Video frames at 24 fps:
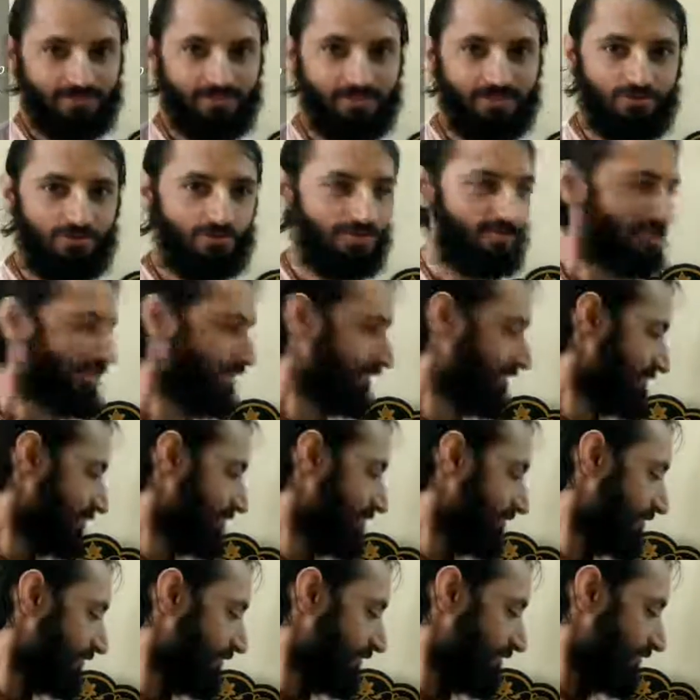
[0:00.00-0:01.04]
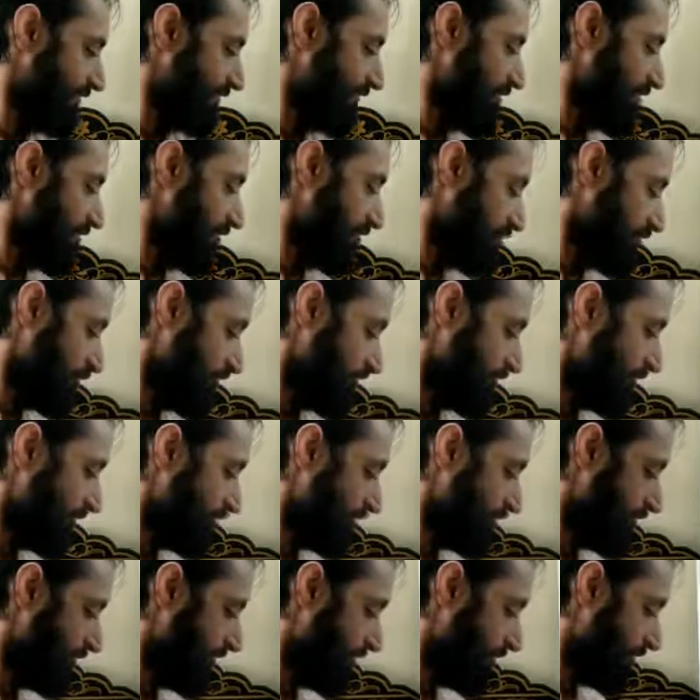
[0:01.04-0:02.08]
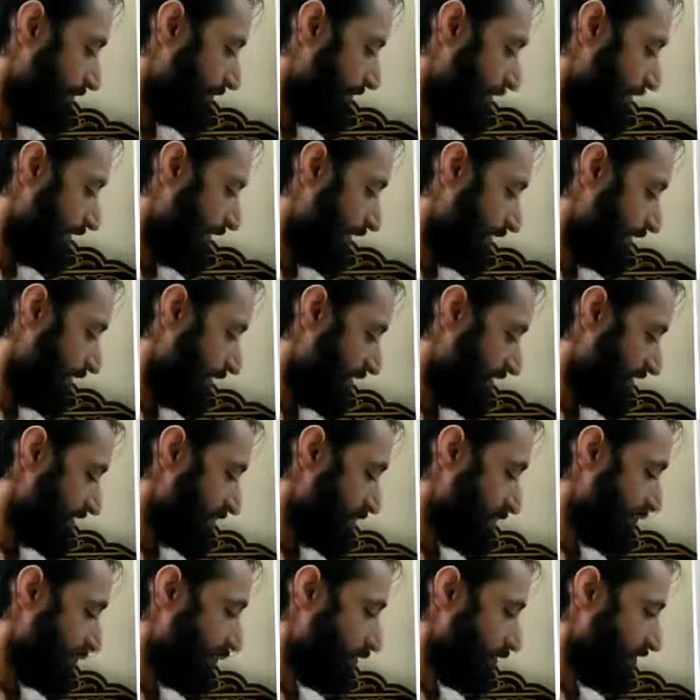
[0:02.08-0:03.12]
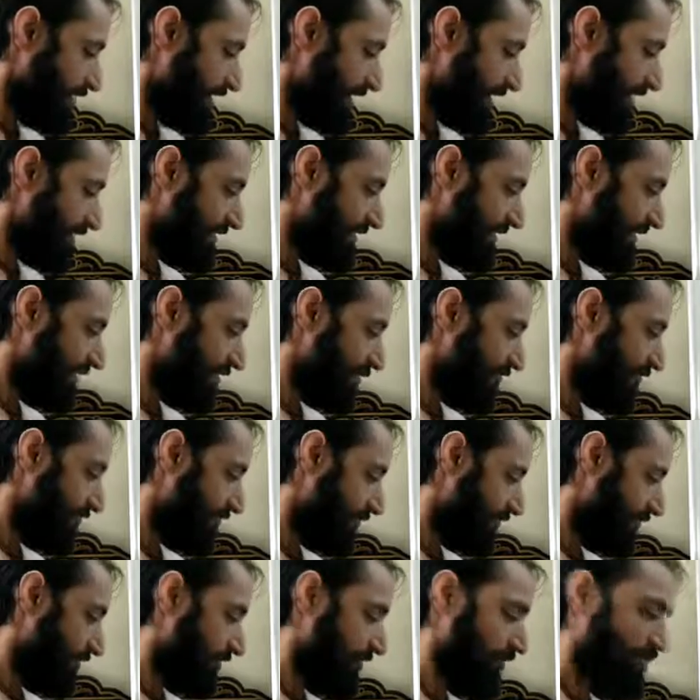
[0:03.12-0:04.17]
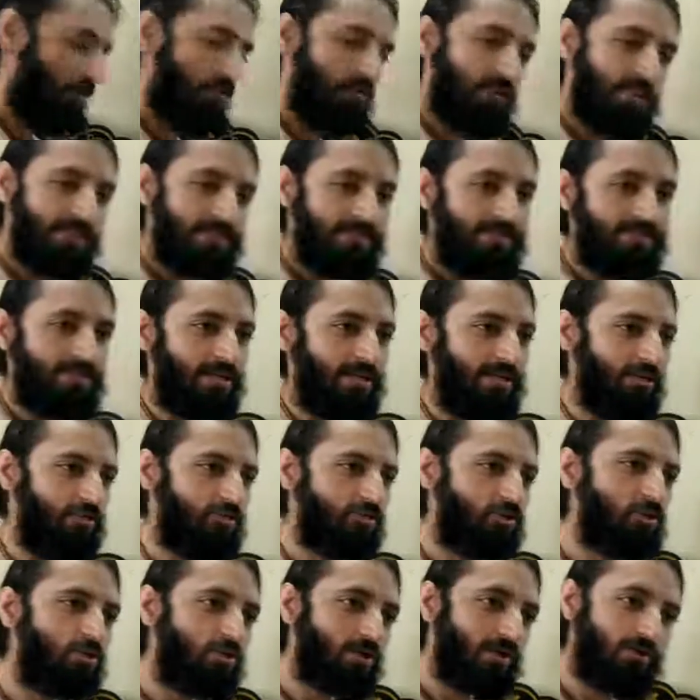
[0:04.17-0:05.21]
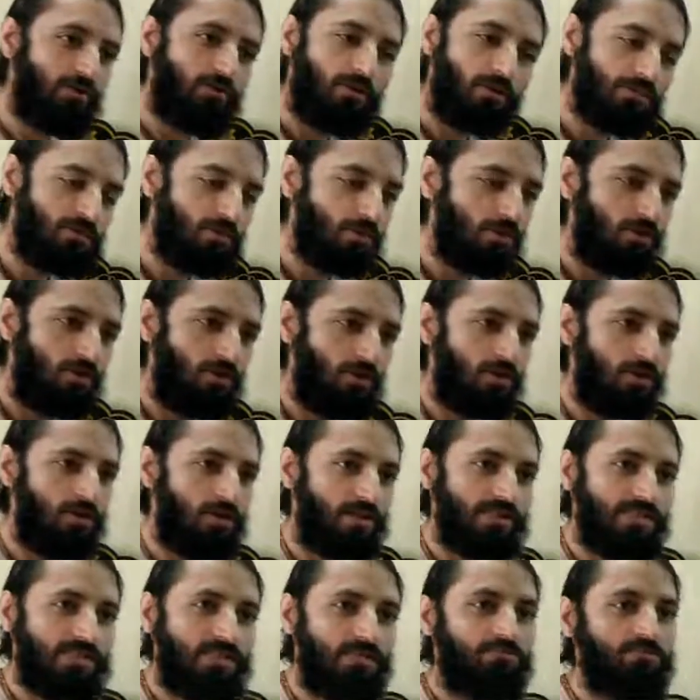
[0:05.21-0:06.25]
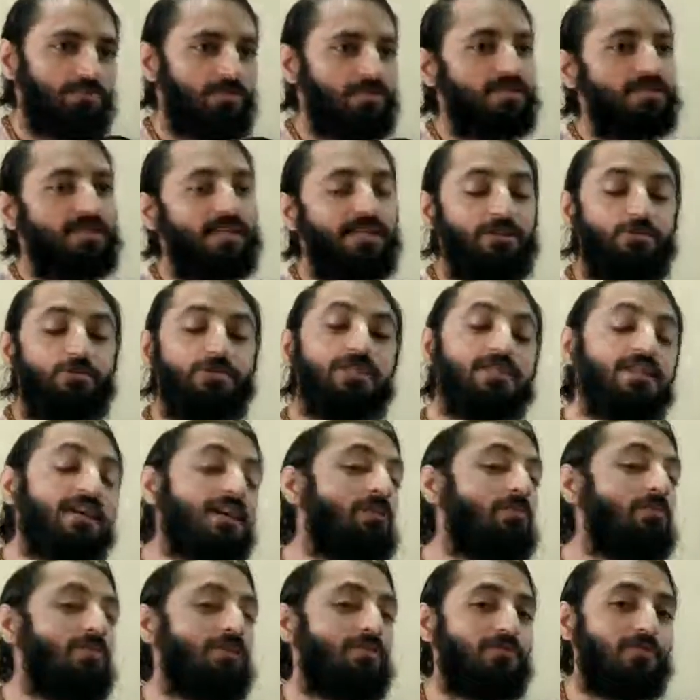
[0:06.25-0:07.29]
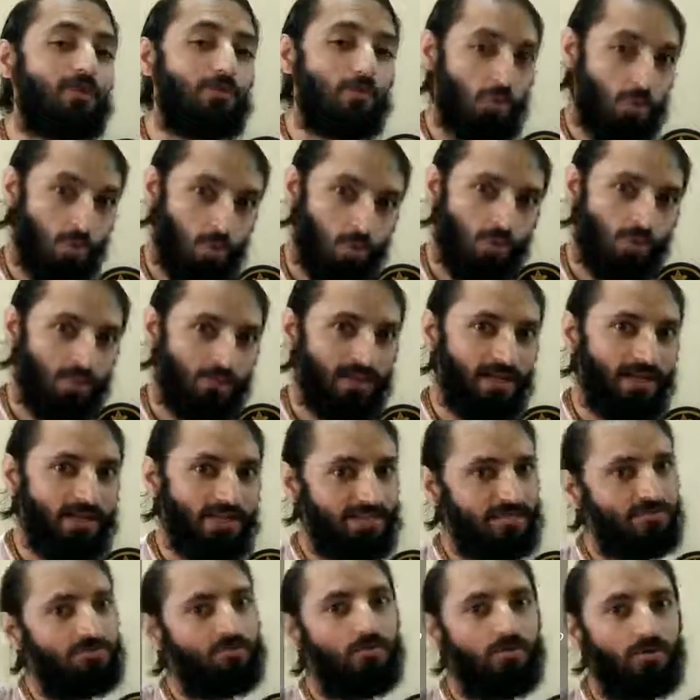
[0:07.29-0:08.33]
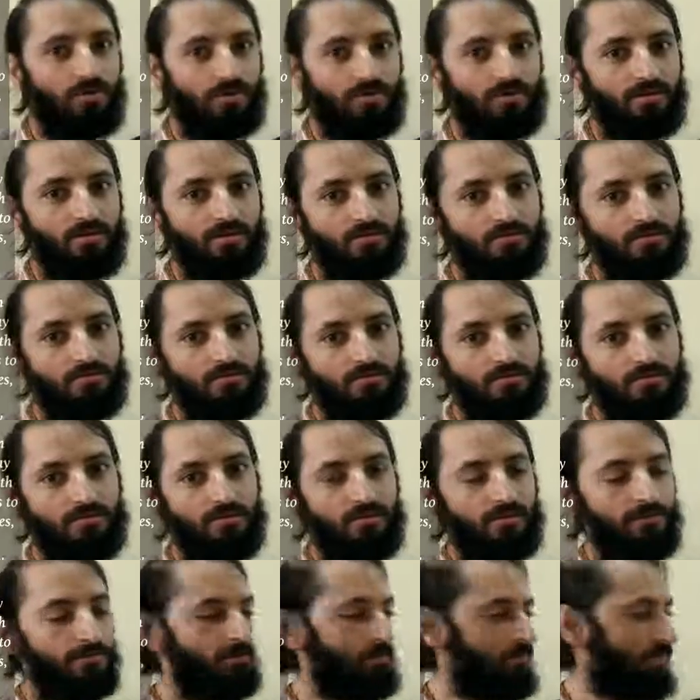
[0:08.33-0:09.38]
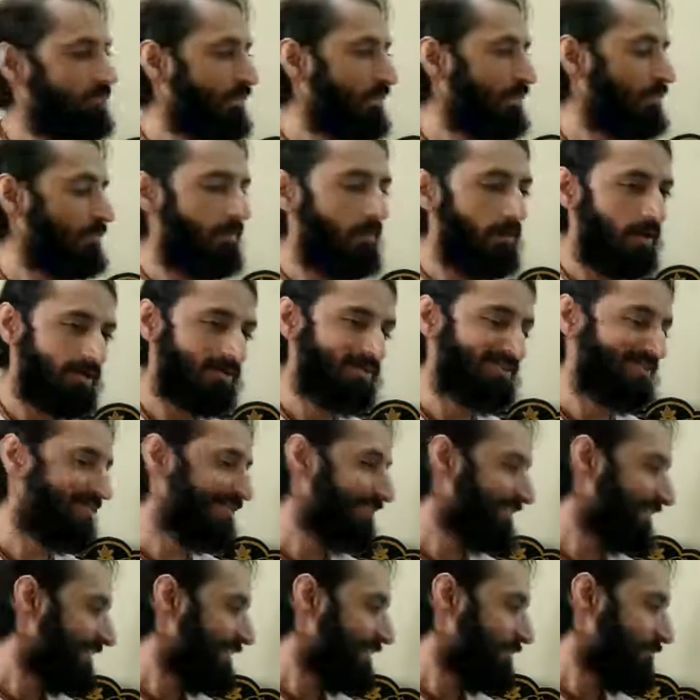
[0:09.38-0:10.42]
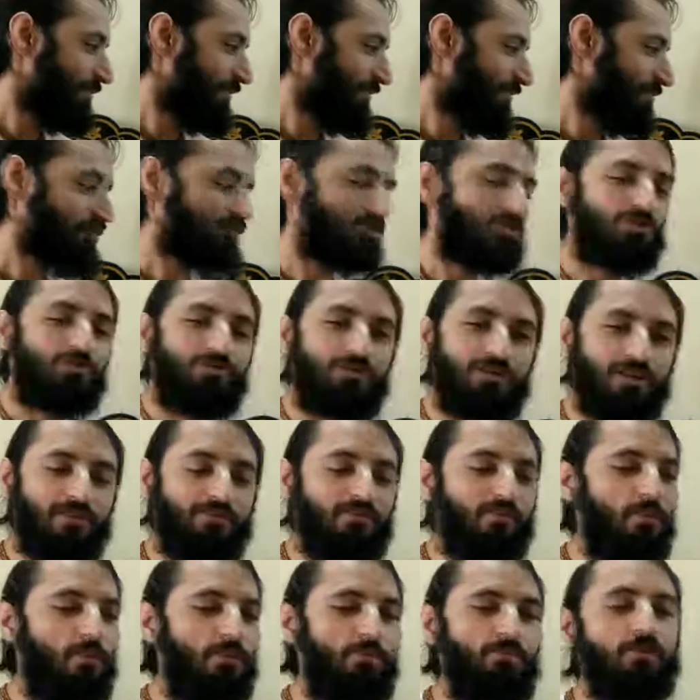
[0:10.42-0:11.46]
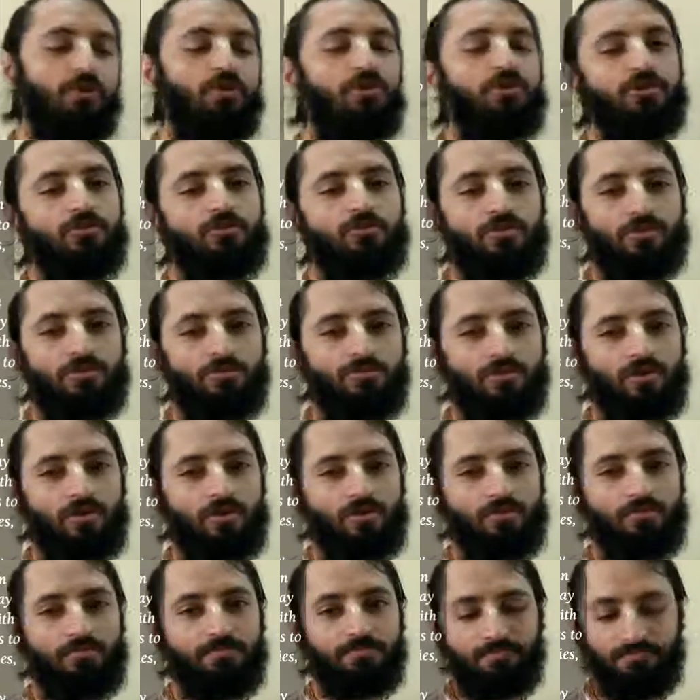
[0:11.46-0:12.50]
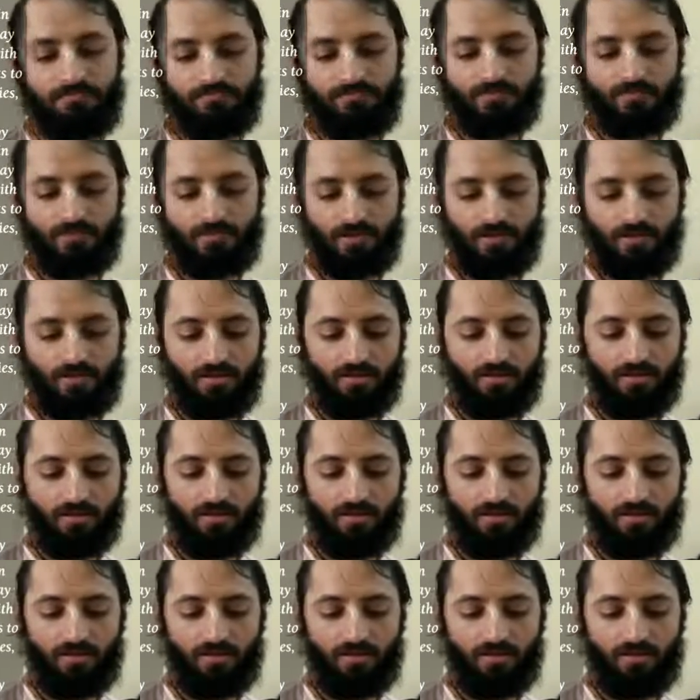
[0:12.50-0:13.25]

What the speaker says: situation is. So, these both things are necessary. You give up your conceptions and you hear, but from whom, that is important. Best is to hear from a pure devotee of the Lord. Yeah.